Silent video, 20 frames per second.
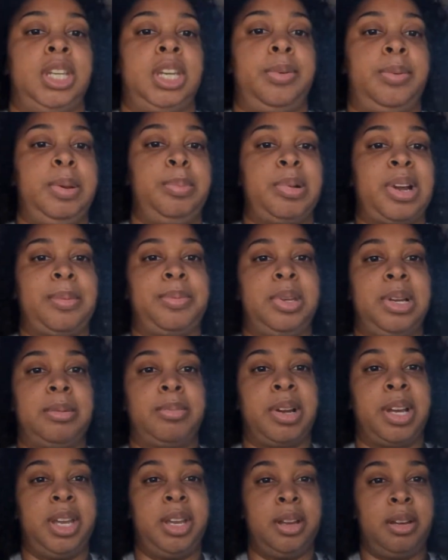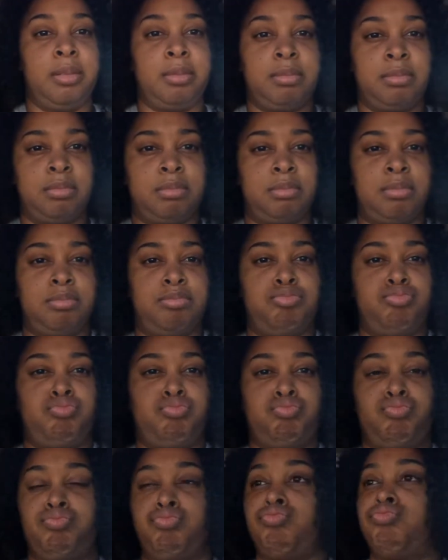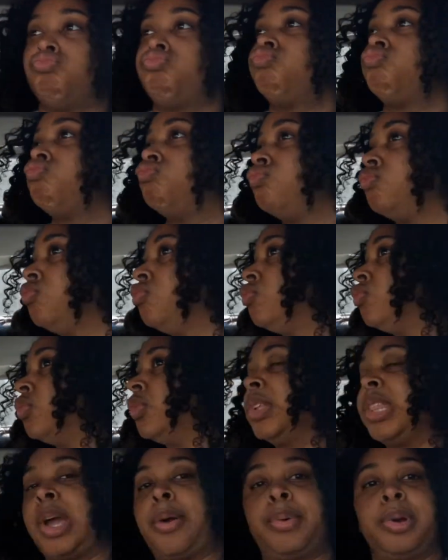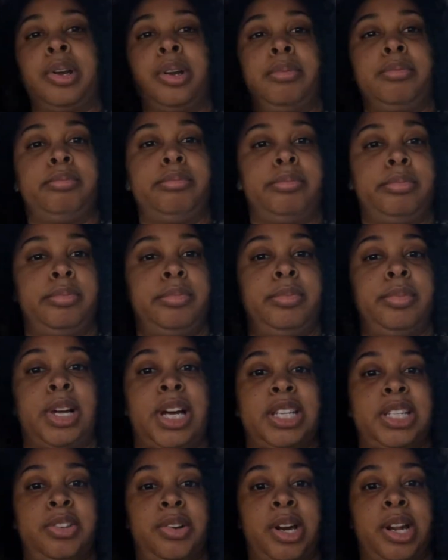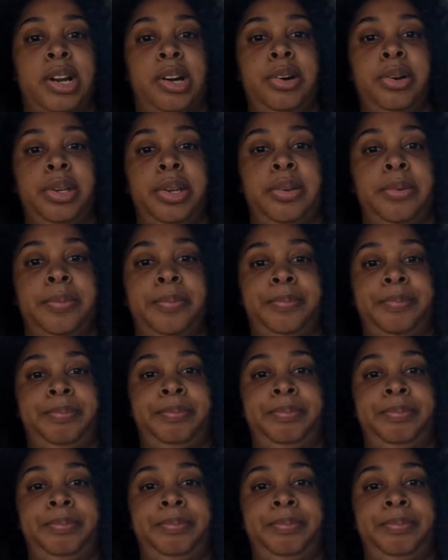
see can we prop you up right here hmm would that work i still gotta hold you